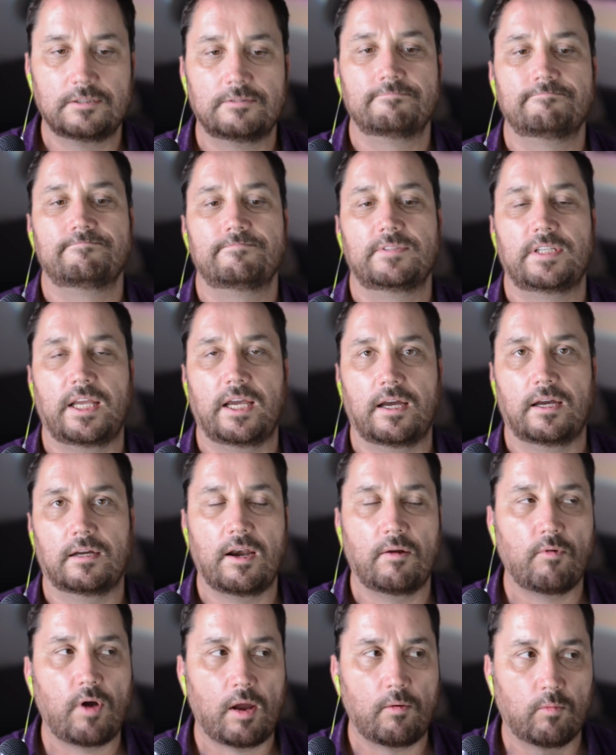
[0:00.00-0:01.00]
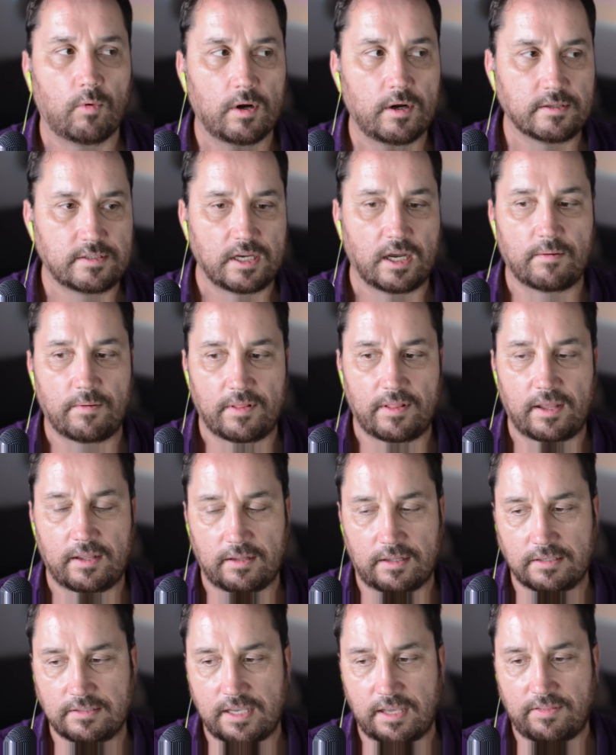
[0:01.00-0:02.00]
Yeah, I want to talk about that
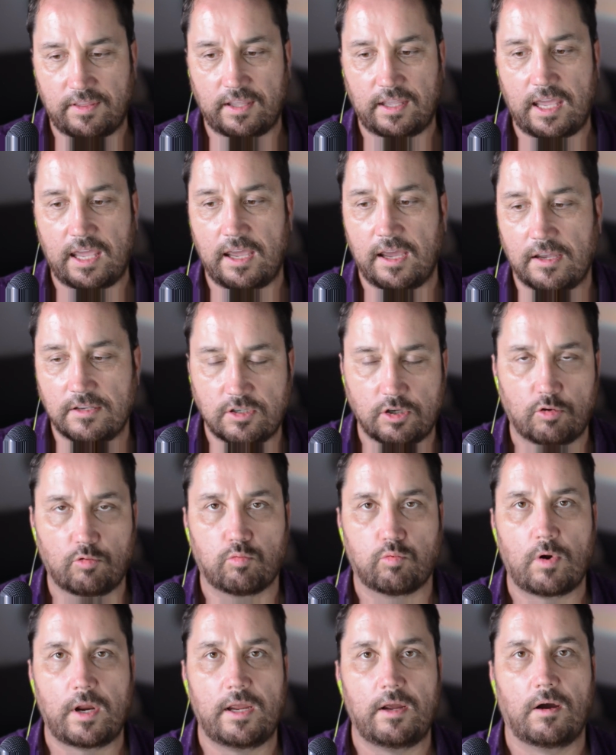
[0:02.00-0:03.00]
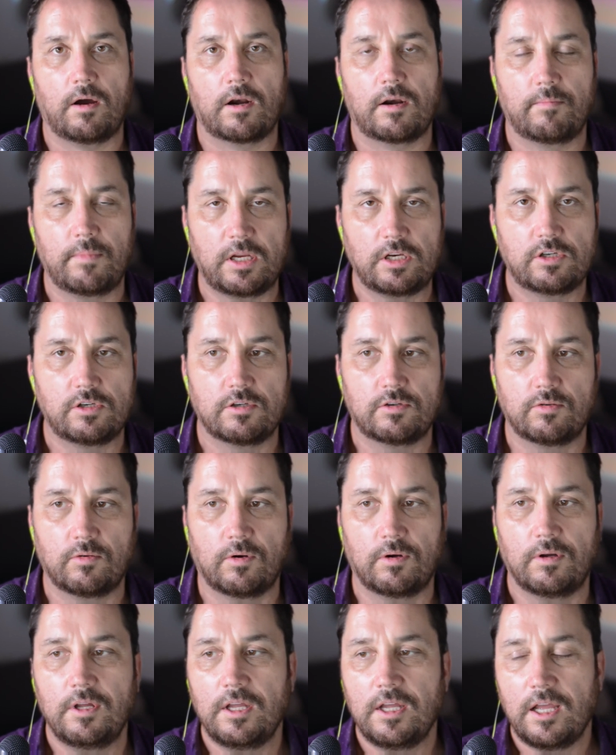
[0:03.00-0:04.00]
because I think AI is a great automation
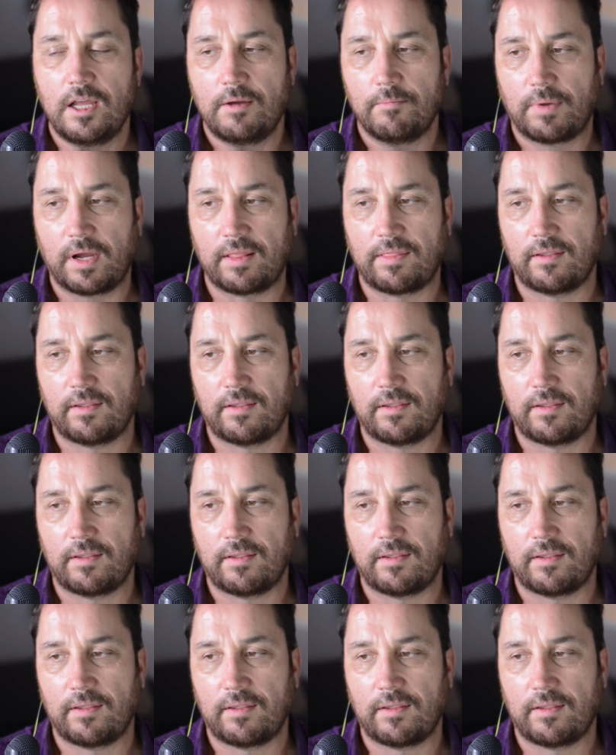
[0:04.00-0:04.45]
tool. But